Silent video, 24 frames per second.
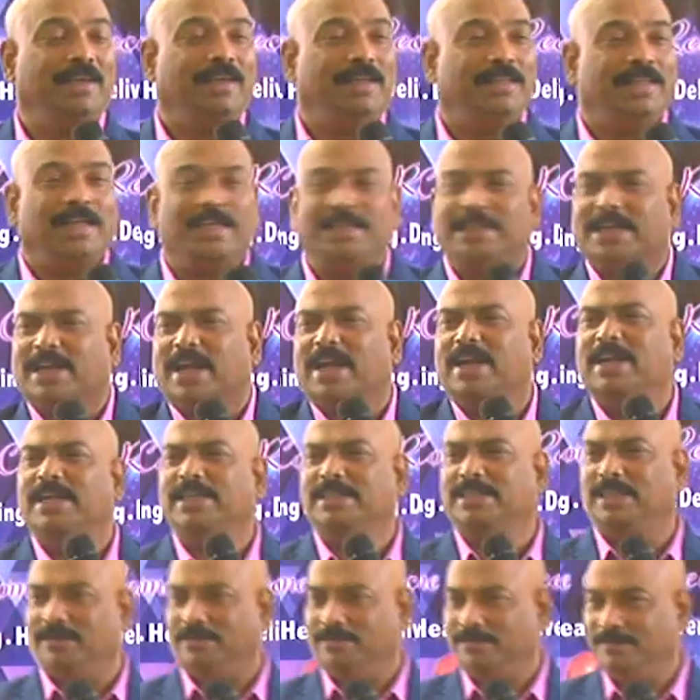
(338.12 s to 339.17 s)
There's a
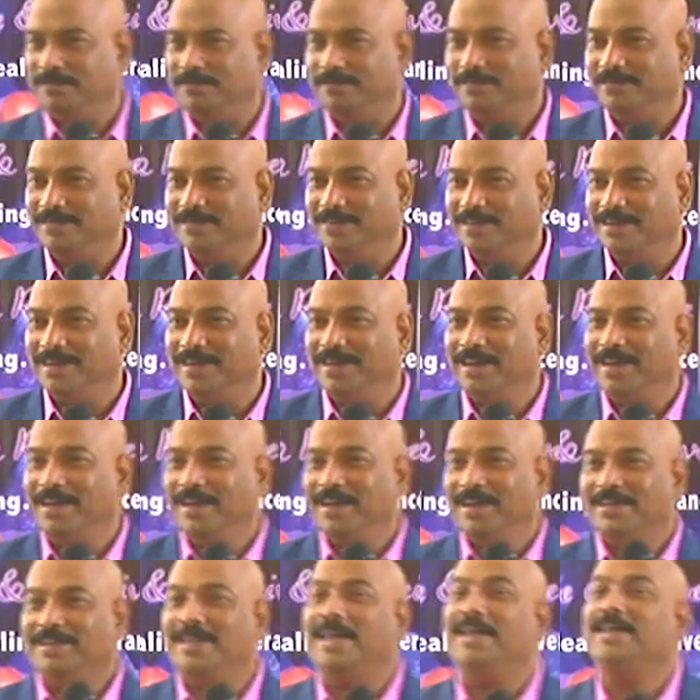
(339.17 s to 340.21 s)
condition.
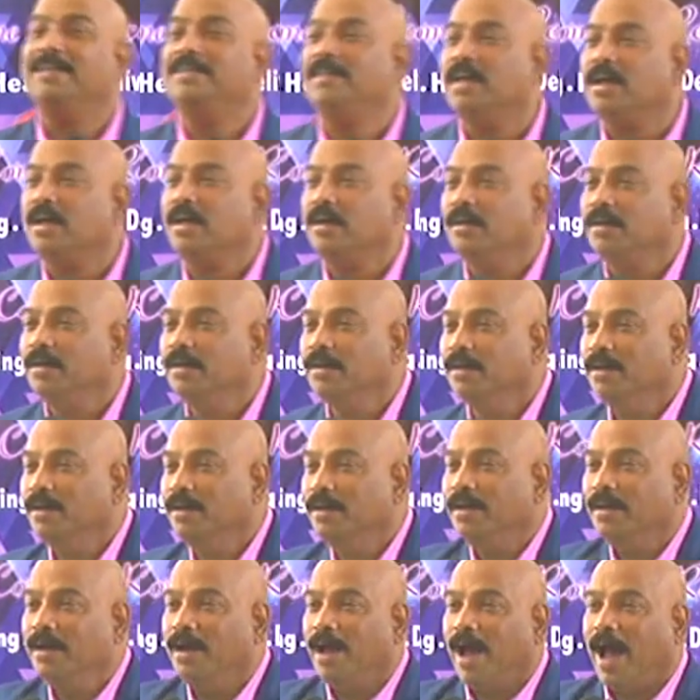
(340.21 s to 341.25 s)
There is a,
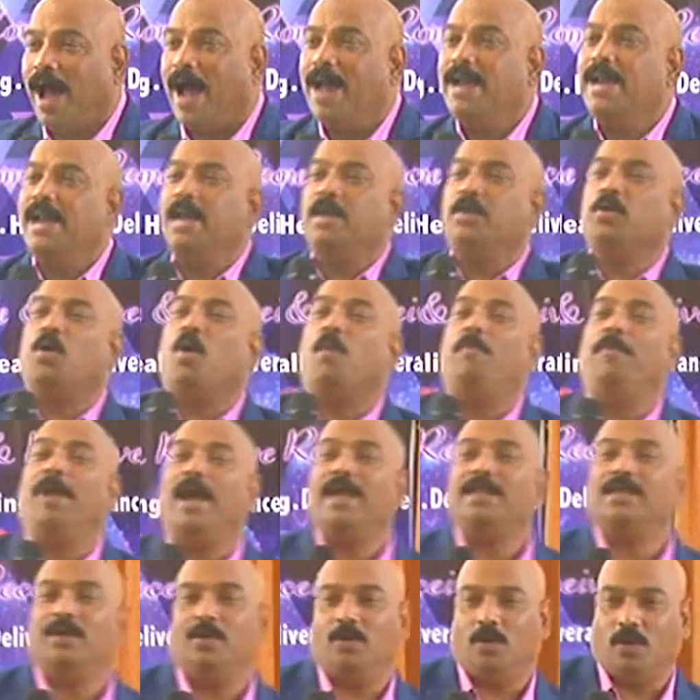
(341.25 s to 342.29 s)
I need to
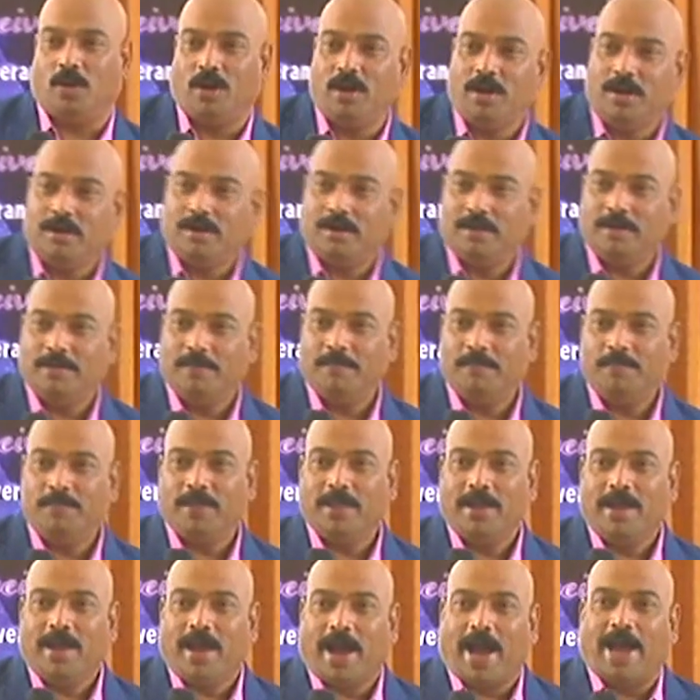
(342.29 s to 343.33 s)
obey the Lord
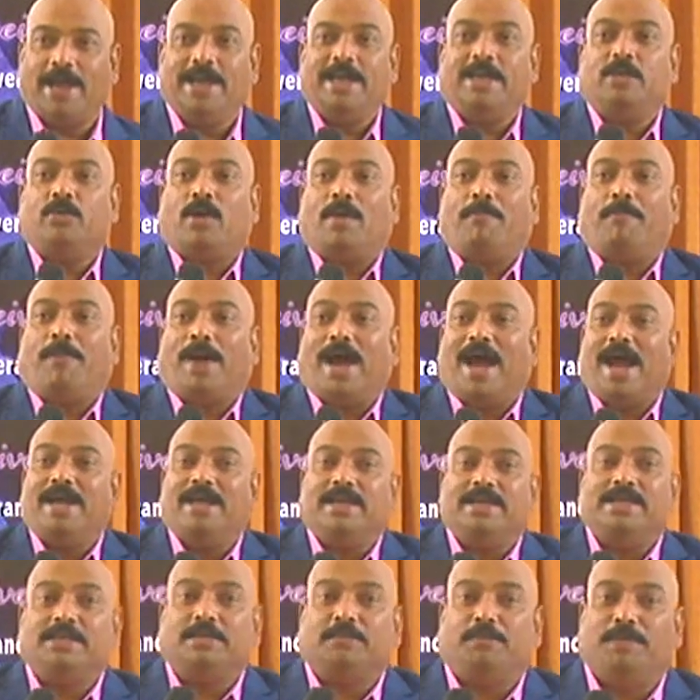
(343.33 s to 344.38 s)
I need to abide
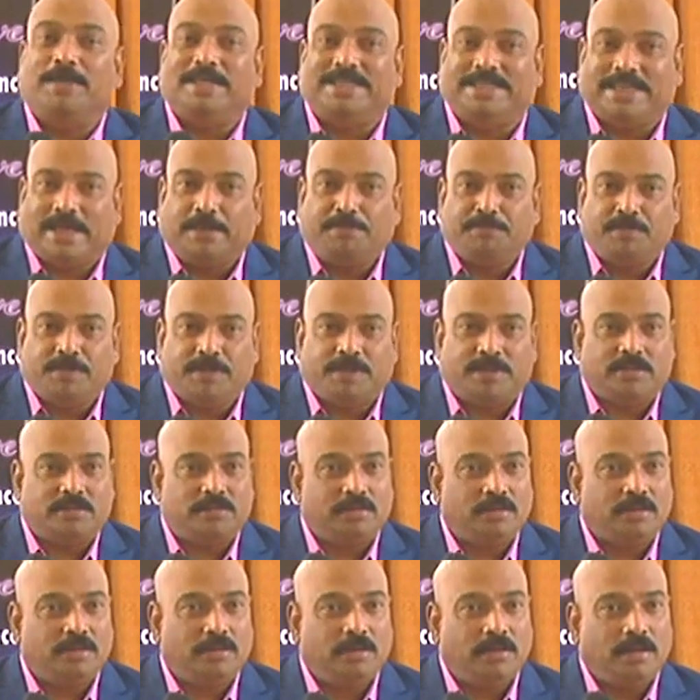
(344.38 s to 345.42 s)
in His precepts.
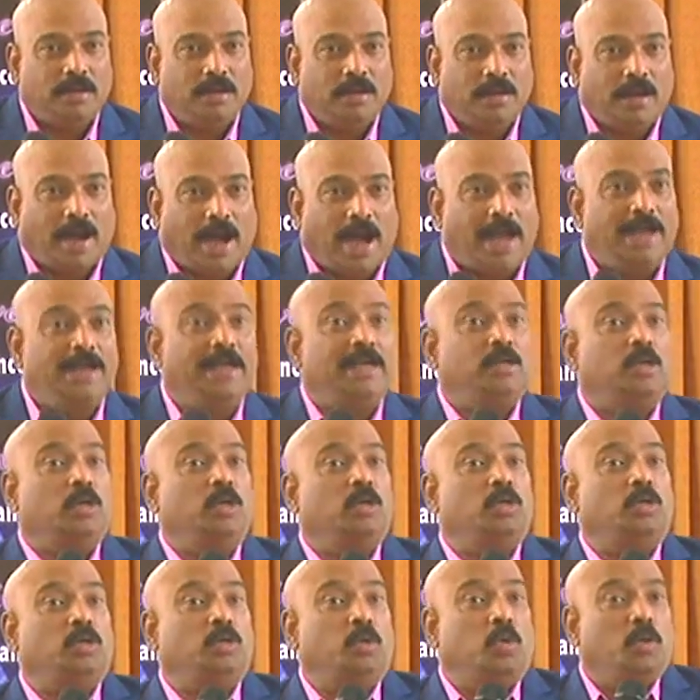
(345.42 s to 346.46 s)
I need
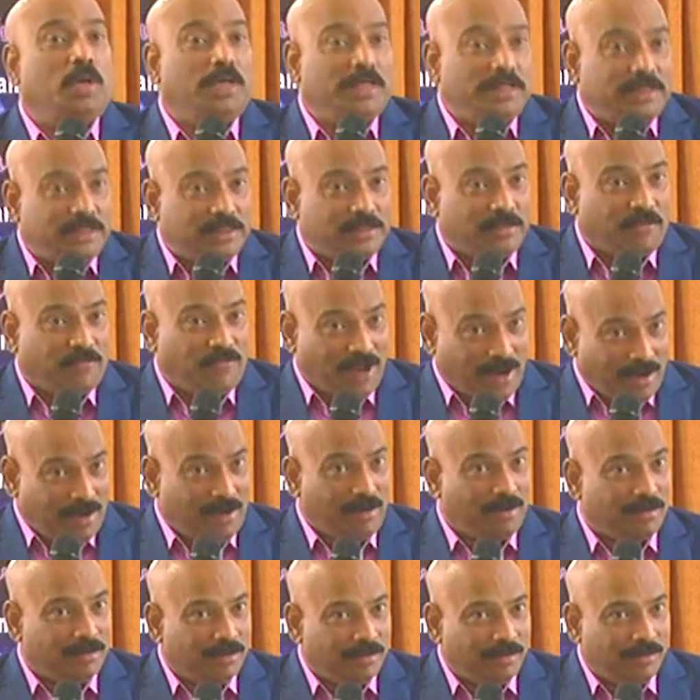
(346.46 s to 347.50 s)
to do His
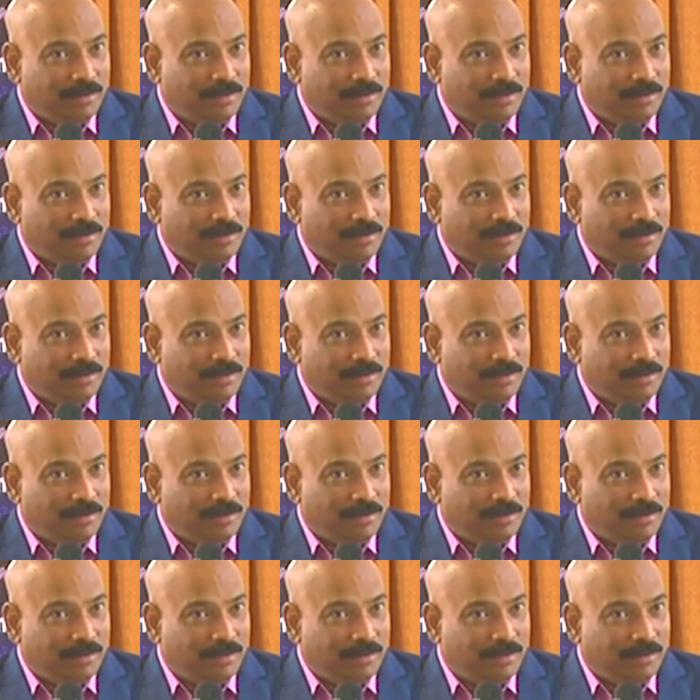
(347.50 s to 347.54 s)
will.